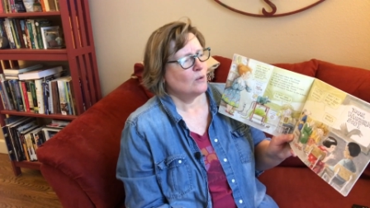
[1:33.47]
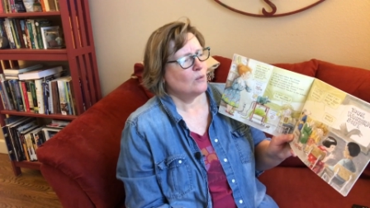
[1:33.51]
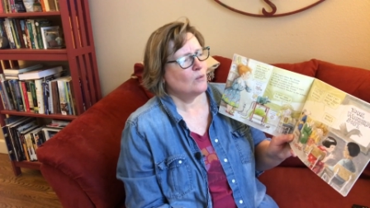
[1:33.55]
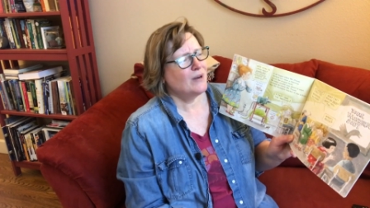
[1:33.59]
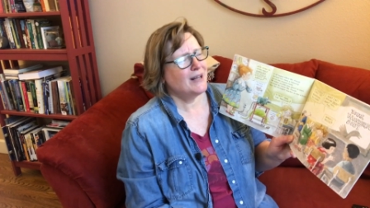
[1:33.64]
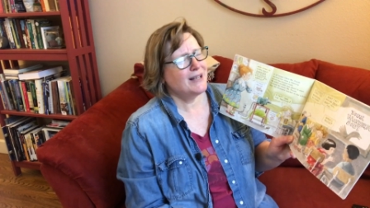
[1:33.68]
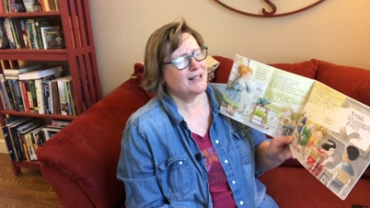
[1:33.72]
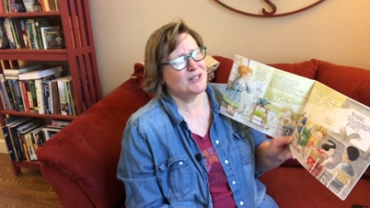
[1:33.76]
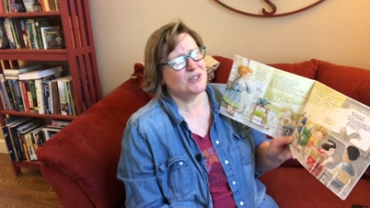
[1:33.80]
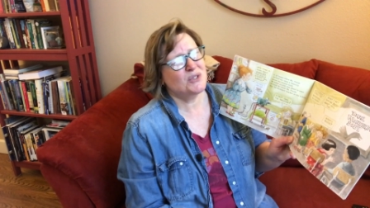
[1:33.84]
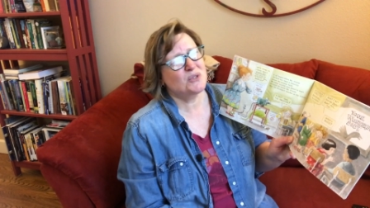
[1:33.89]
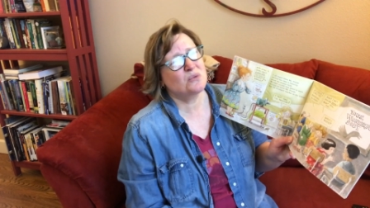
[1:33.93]

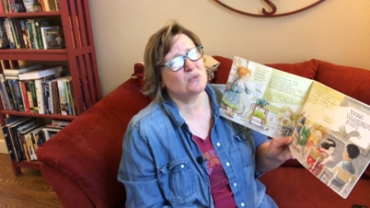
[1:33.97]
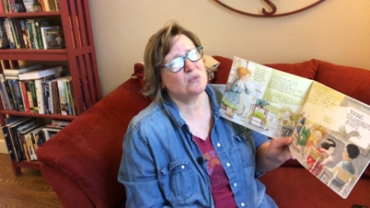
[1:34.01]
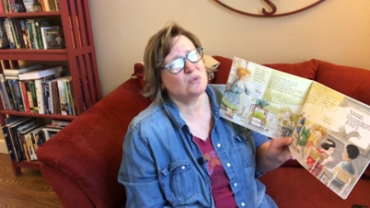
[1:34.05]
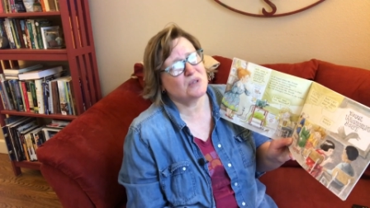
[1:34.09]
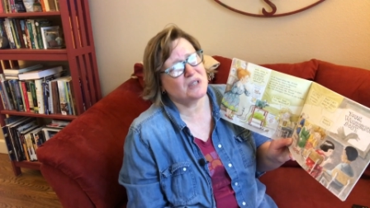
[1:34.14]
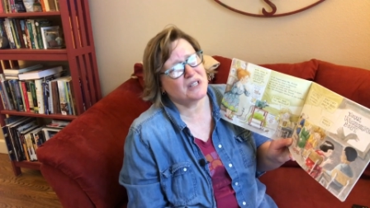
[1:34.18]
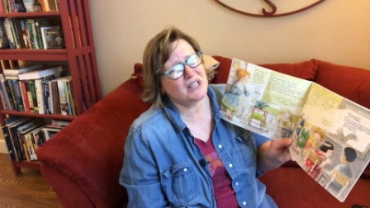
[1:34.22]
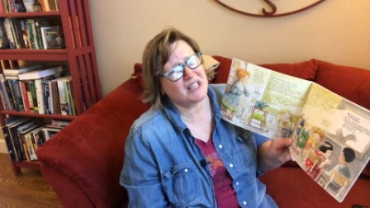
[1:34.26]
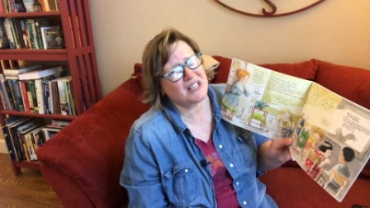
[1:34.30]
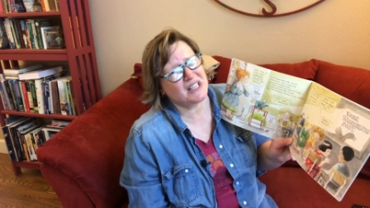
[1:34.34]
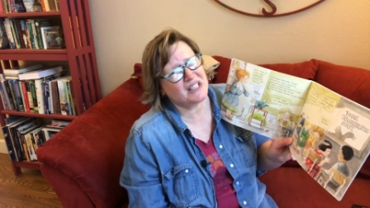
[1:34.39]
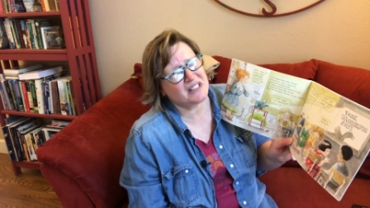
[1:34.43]
When's
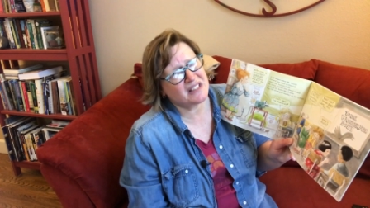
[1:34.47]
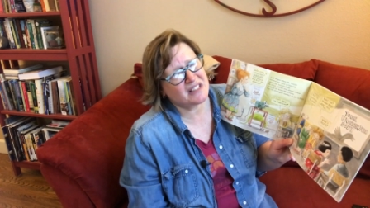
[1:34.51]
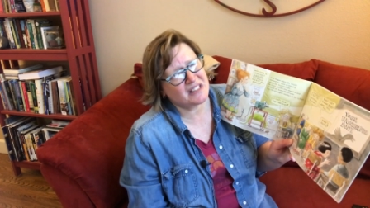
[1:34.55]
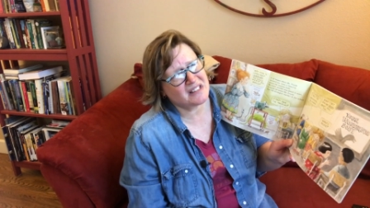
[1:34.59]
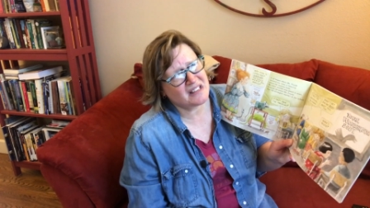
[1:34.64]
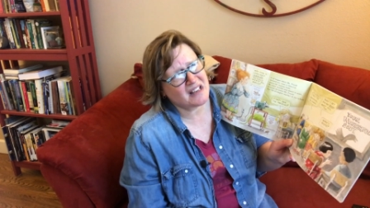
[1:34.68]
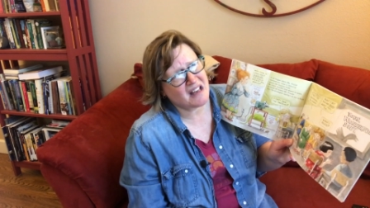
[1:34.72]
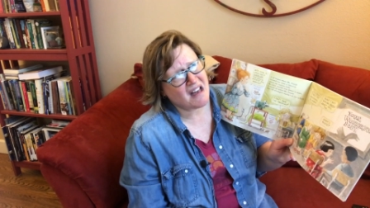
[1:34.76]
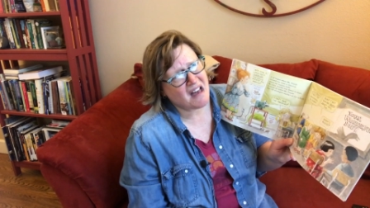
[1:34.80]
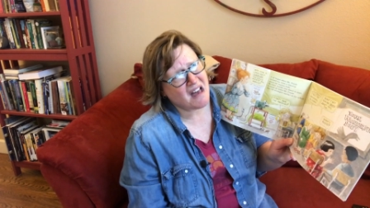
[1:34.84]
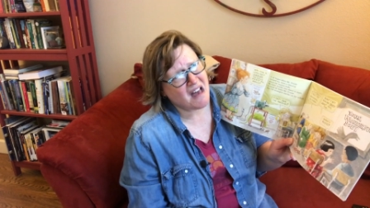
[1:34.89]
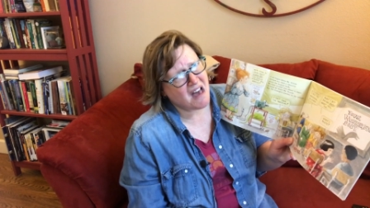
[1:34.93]

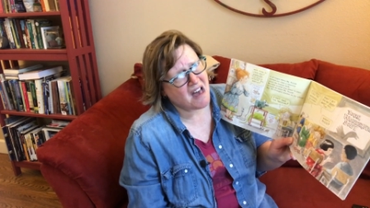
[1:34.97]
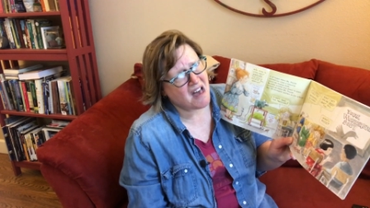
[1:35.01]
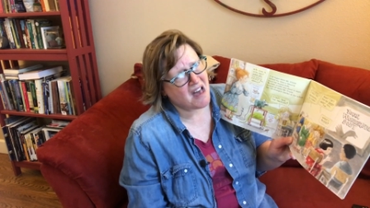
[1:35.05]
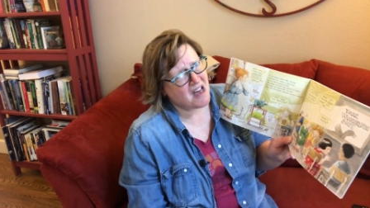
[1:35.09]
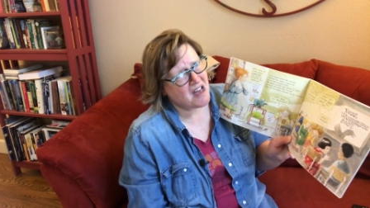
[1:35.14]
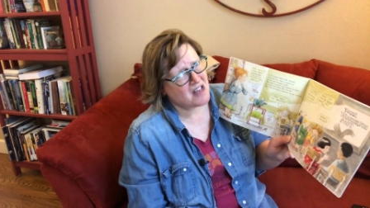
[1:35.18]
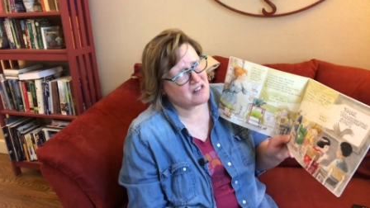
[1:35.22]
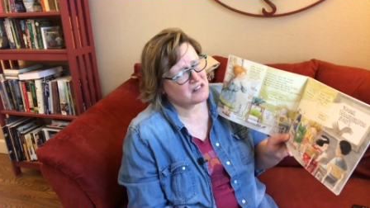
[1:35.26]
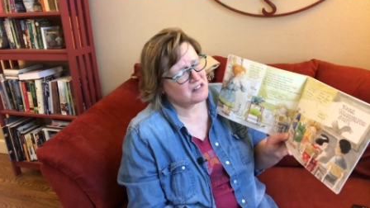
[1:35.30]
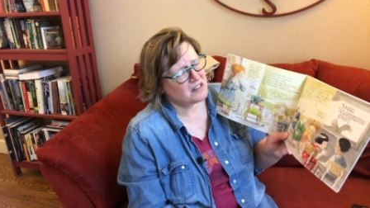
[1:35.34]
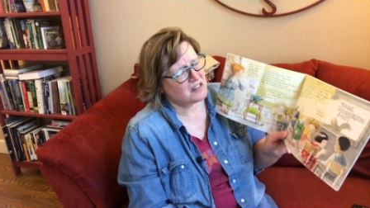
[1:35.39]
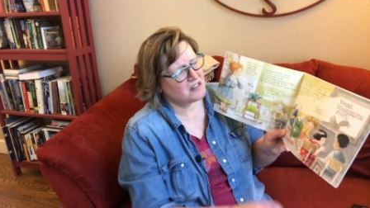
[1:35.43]

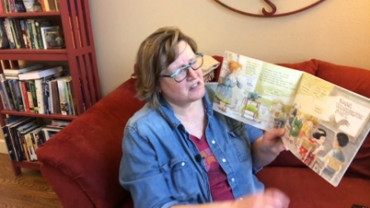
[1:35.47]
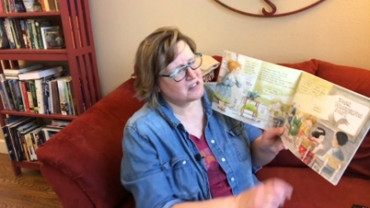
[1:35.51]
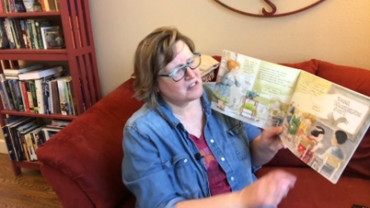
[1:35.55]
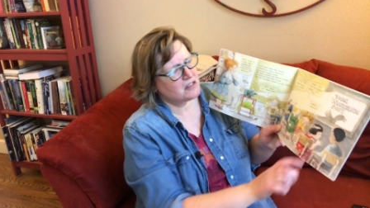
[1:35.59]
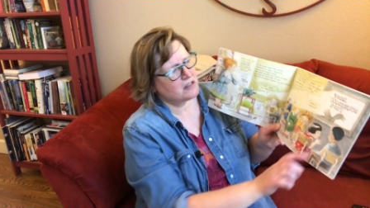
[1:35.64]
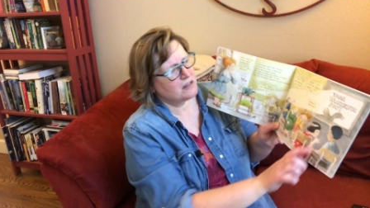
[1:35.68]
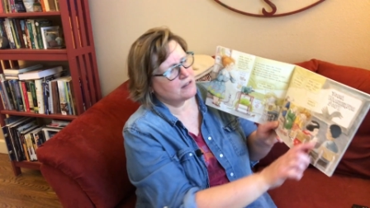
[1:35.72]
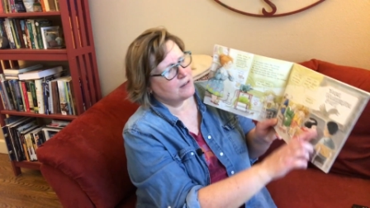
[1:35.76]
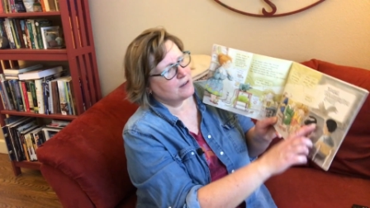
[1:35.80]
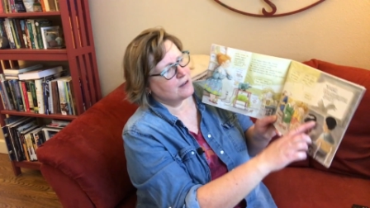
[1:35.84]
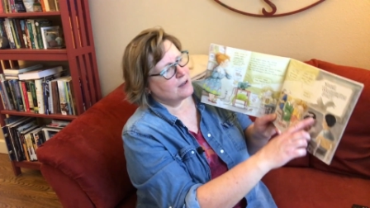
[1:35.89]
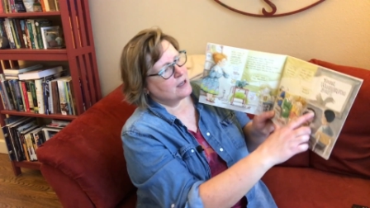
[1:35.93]
recess?